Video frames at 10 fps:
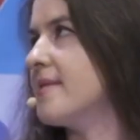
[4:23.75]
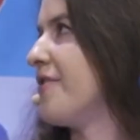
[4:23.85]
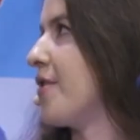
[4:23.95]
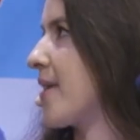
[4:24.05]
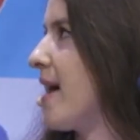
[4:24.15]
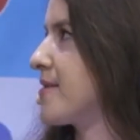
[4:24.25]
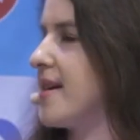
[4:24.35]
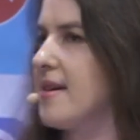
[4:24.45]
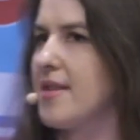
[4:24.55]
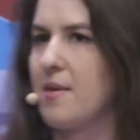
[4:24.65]
if you
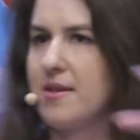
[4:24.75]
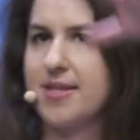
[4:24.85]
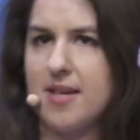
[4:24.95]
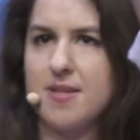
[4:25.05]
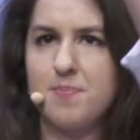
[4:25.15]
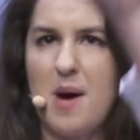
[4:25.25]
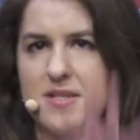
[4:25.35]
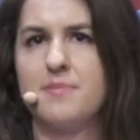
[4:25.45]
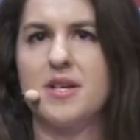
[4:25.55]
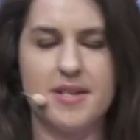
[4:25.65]
counted, there were 6
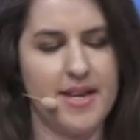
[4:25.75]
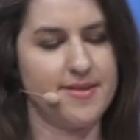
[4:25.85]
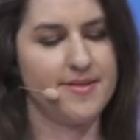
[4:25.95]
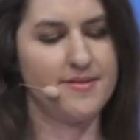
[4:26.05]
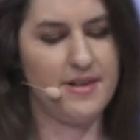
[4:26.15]
possibilities